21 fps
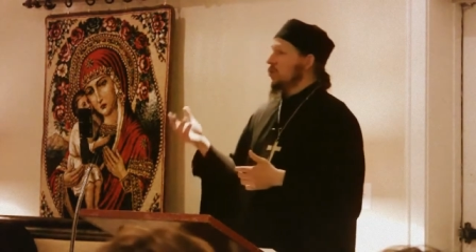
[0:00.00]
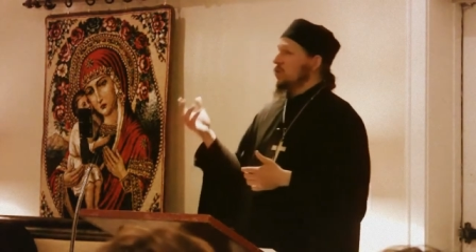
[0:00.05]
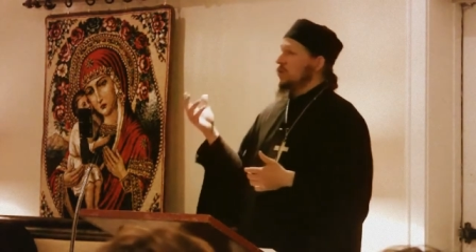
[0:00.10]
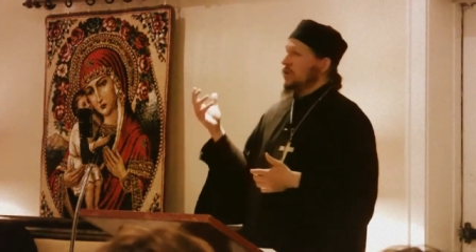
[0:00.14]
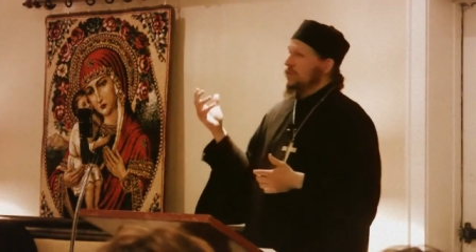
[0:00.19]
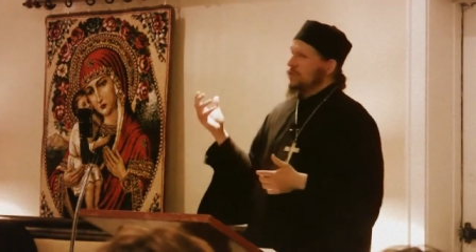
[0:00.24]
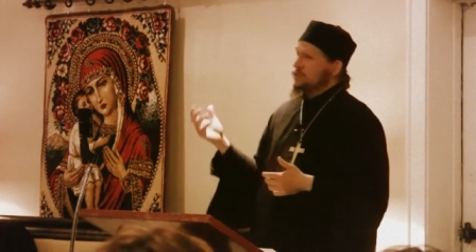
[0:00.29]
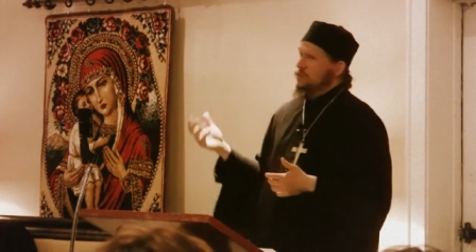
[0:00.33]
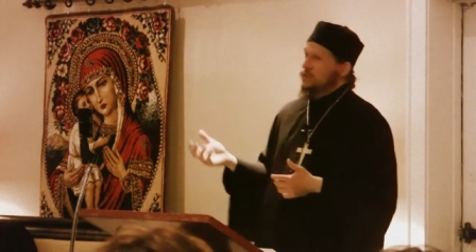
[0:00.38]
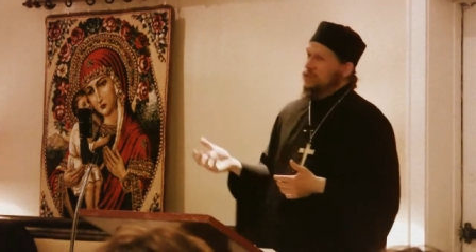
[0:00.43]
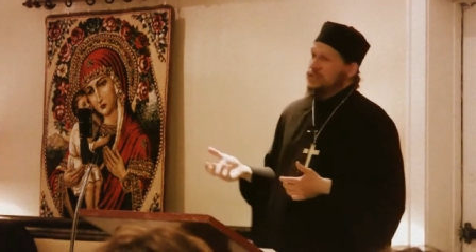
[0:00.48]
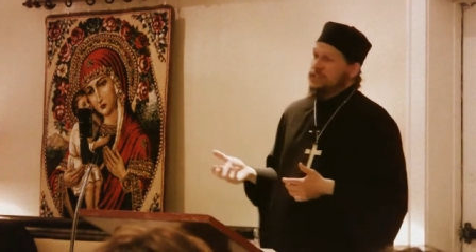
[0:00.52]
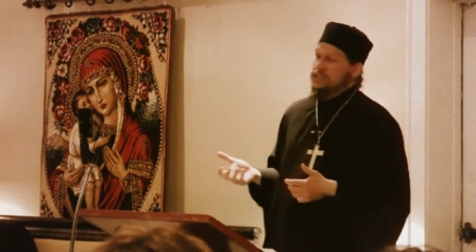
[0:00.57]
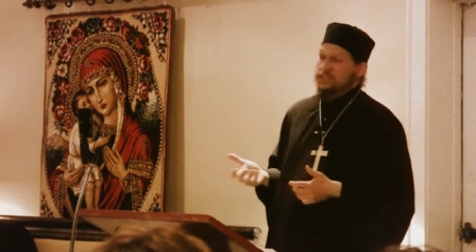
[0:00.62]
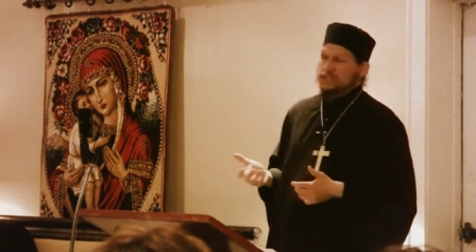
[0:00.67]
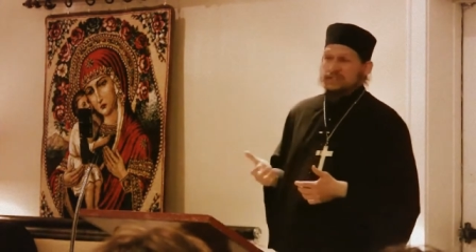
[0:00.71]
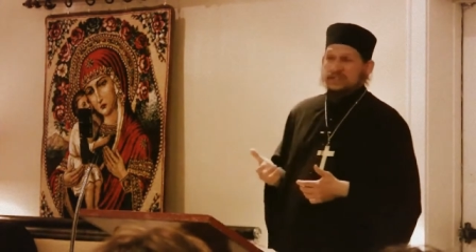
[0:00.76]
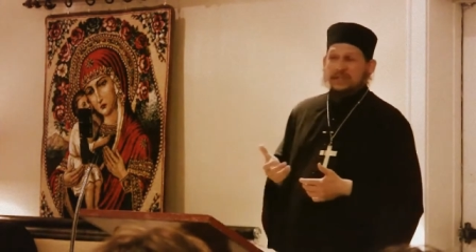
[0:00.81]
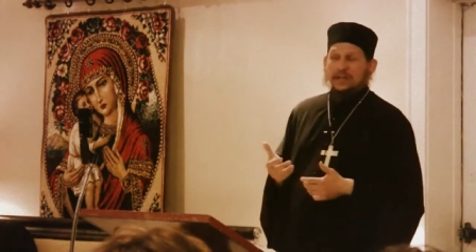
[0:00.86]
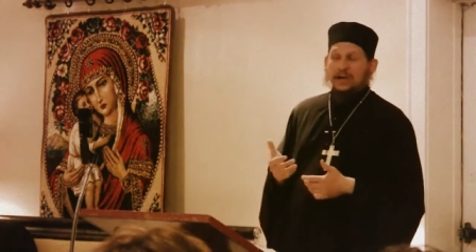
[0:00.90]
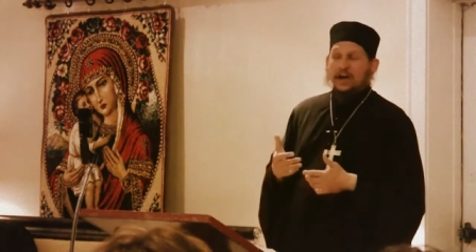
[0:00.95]
or other
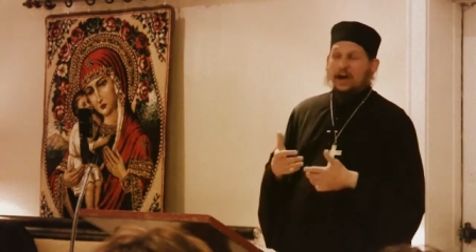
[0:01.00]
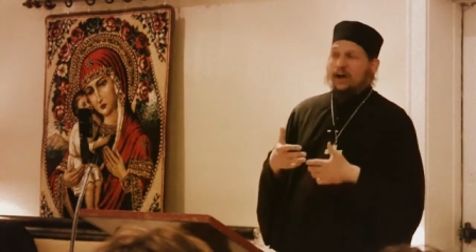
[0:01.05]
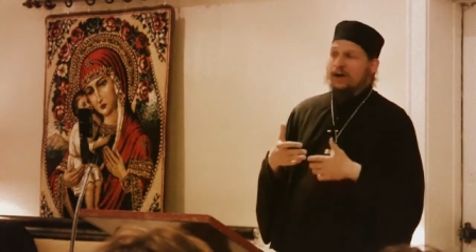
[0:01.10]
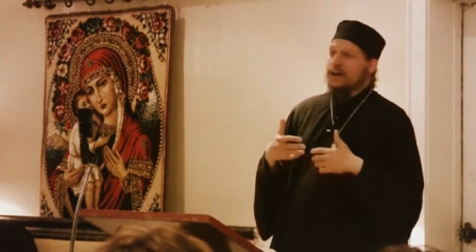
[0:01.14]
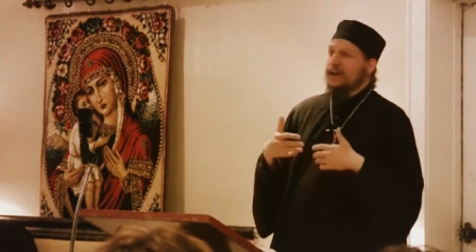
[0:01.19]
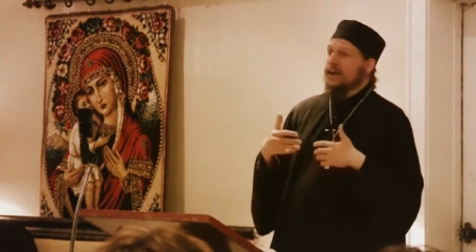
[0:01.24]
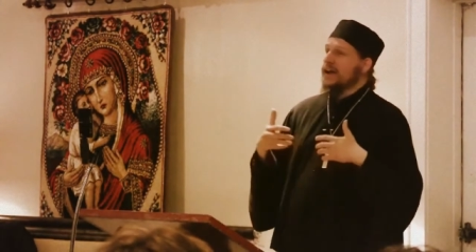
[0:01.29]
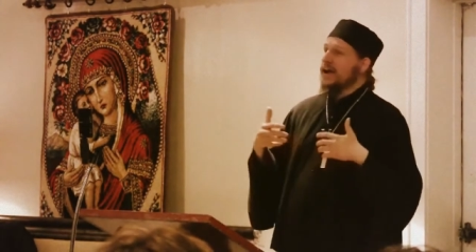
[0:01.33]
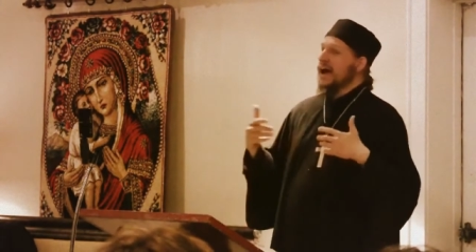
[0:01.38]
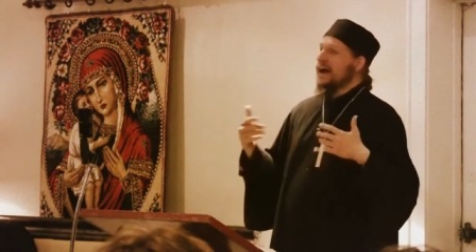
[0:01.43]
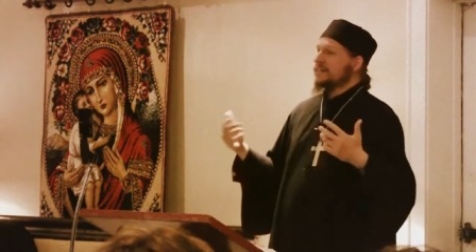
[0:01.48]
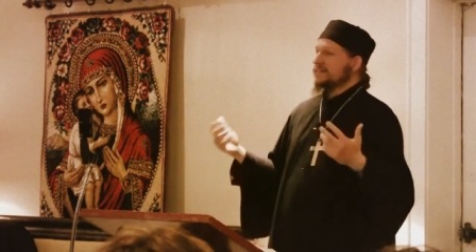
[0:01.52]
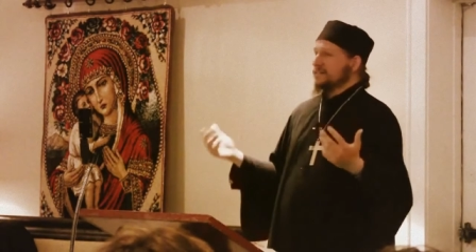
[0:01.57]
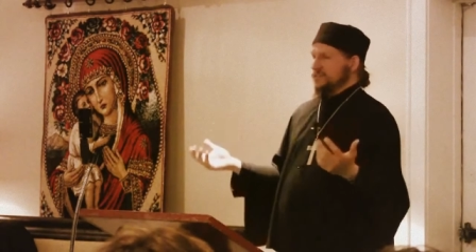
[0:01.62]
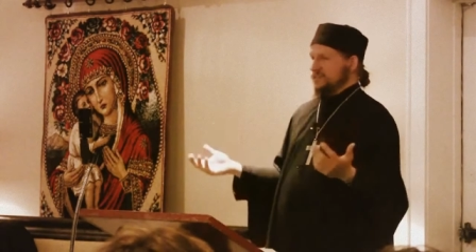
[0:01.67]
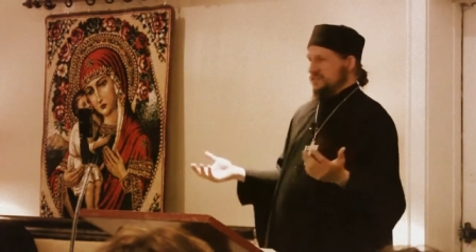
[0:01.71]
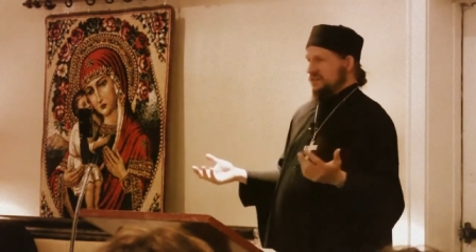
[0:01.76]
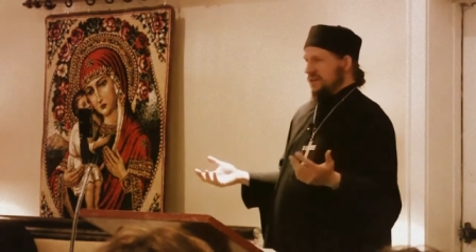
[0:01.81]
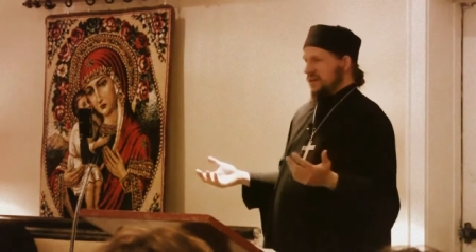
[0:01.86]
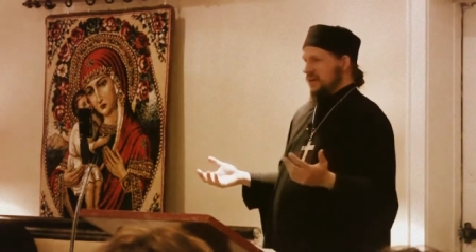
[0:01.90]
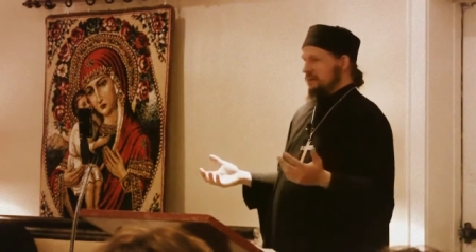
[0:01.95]
religions are not the
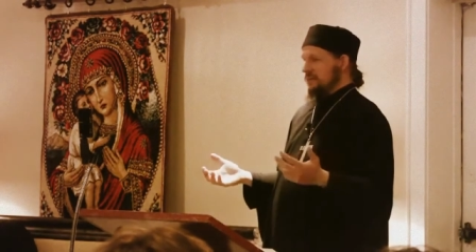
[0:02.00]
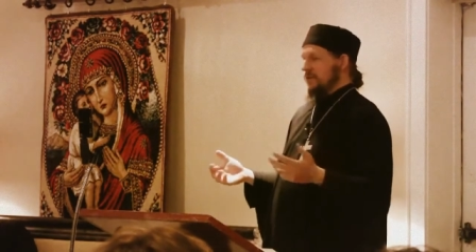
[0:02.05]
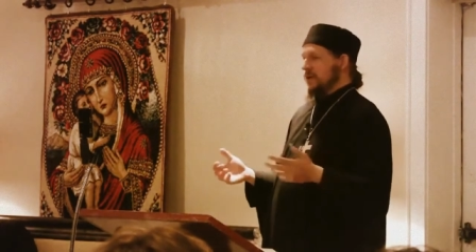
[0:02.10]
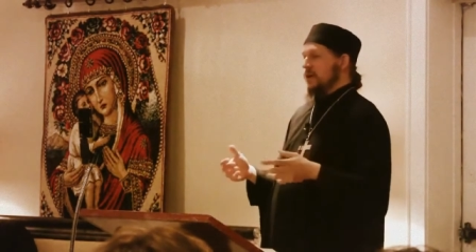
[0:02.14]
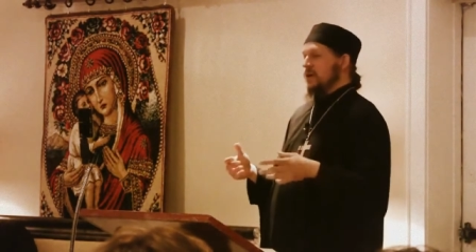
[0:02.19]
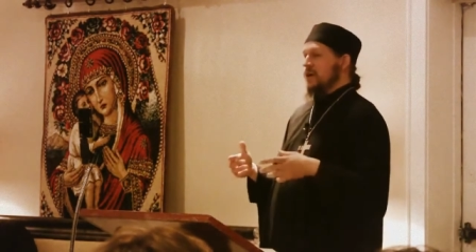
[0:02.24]
same,